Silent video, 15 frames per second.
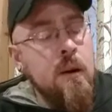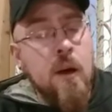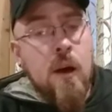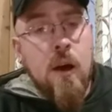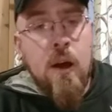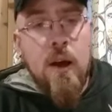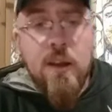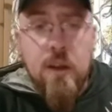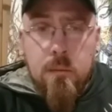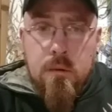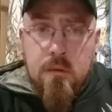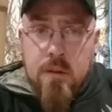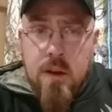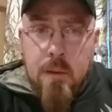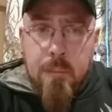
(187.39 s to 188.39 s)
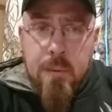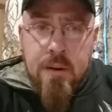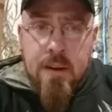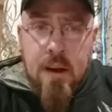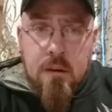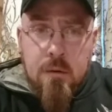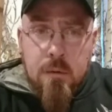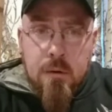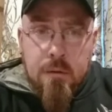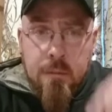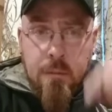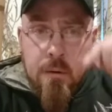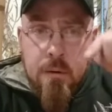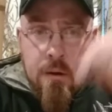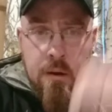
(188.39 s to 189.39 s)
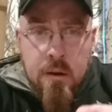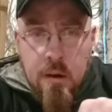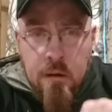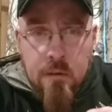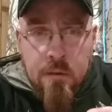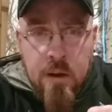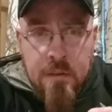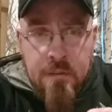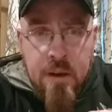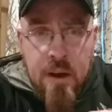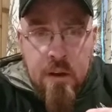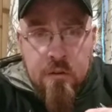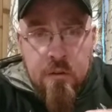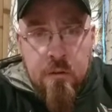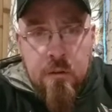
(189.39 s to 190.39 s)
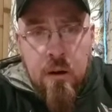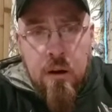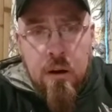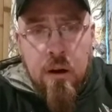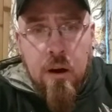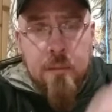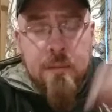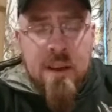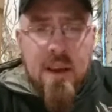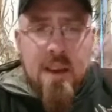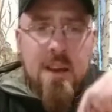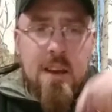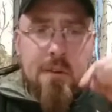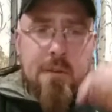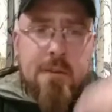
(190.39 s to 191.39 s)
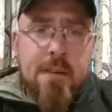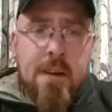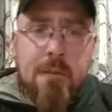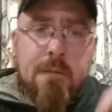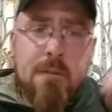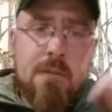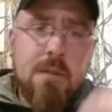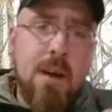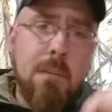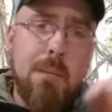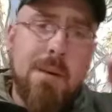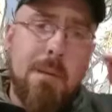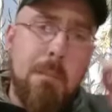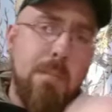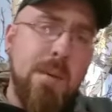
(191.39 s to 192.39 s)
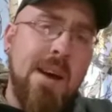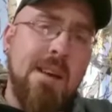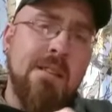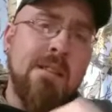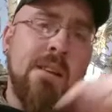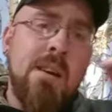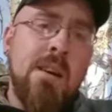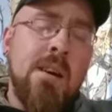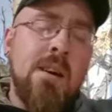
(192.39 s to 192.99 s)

And then when you're done putting that order through, go to toughguychew.com and get yourself some of the best